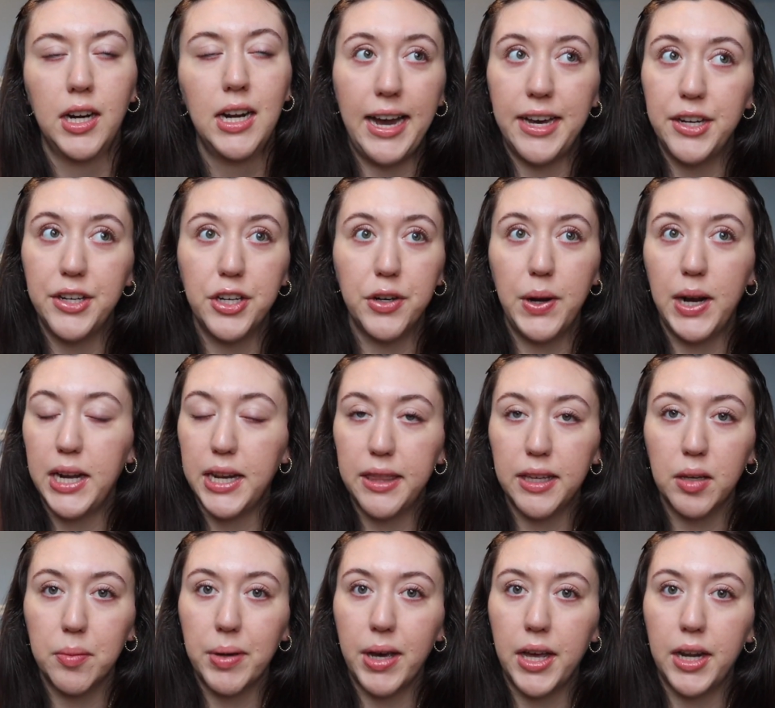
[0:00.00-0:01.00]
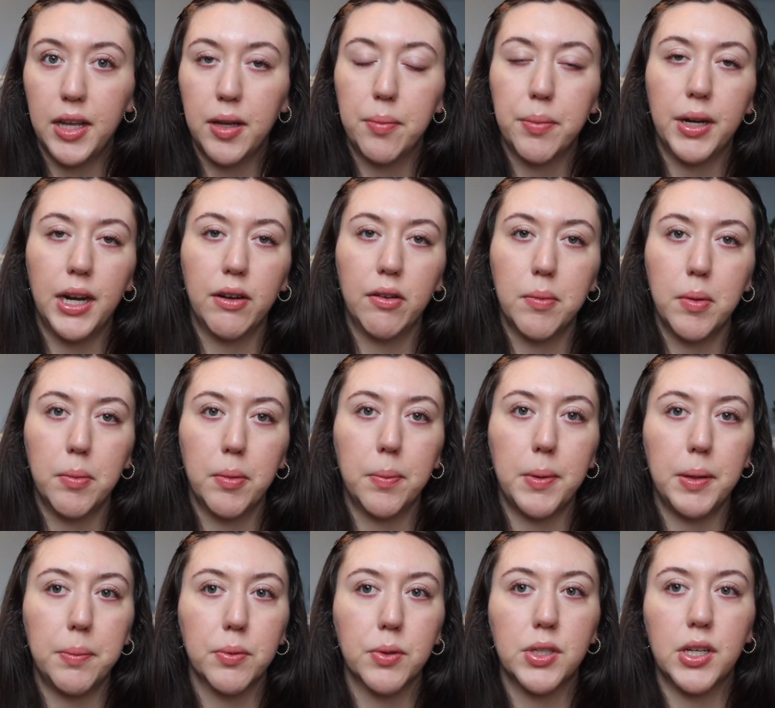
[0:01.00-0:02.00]
I didn't know anything about it, but I remember
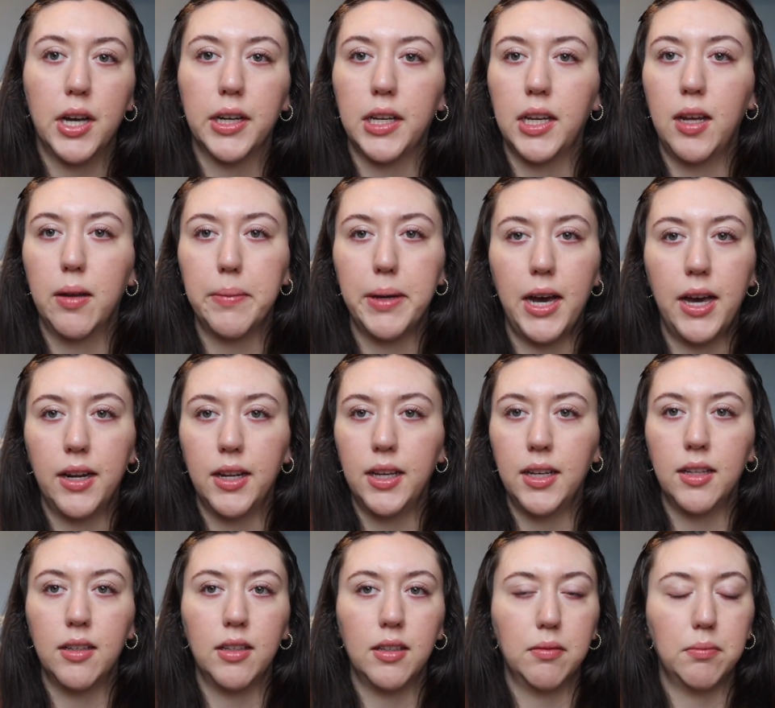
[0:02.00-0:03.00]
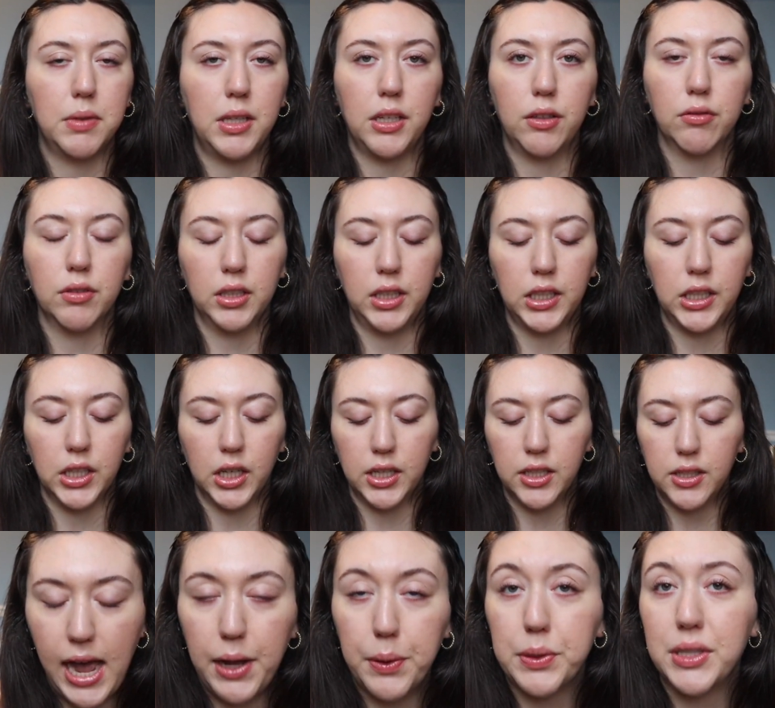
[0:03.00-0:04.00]
people talking about it and it being really good.
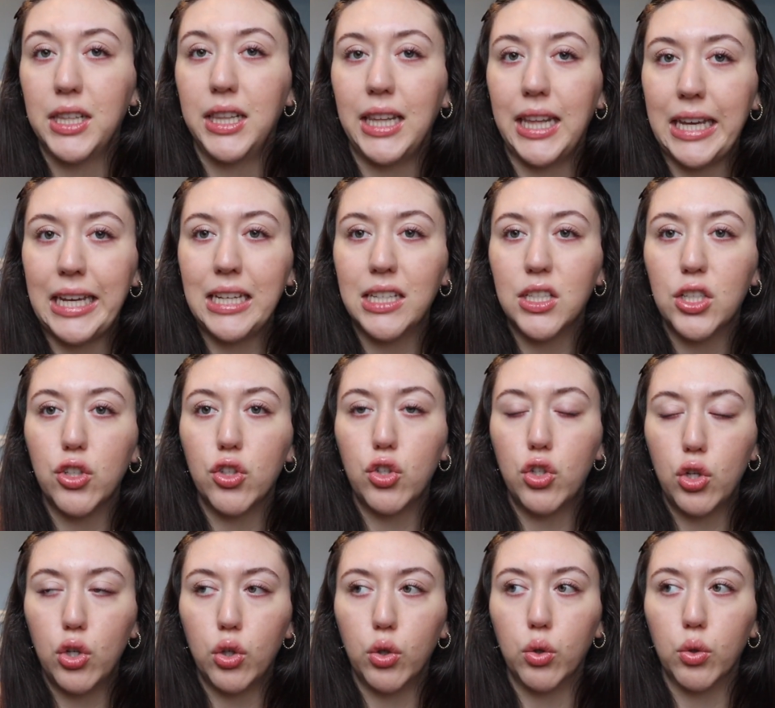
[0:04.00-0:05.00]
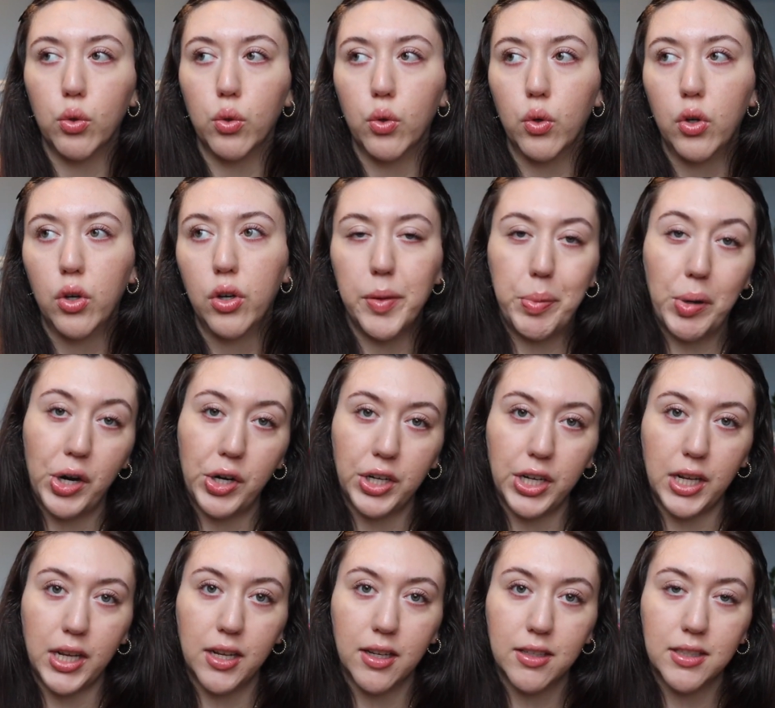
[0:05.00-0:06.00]
I was late to the
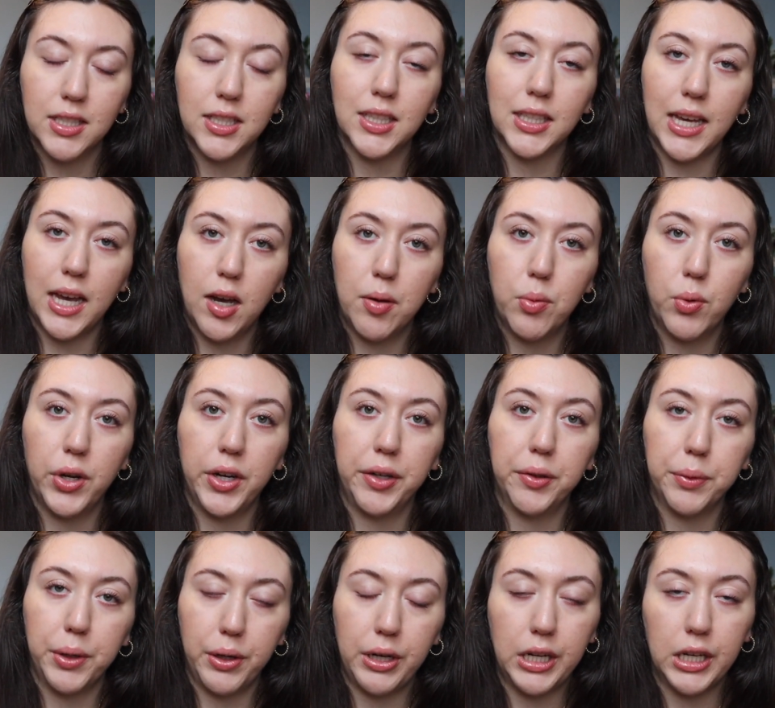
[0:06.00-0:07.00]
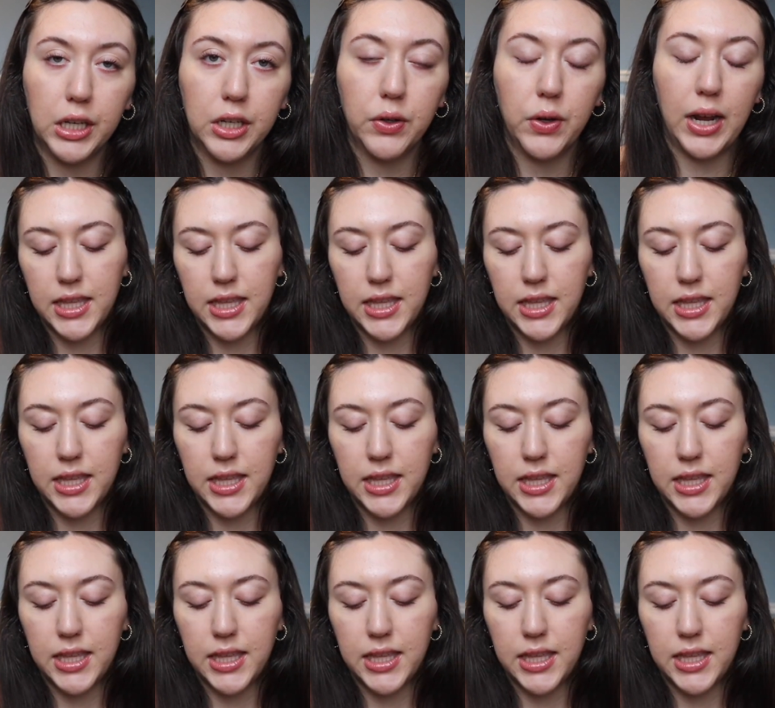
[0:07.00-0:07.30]
party, to the cowboy rodeo.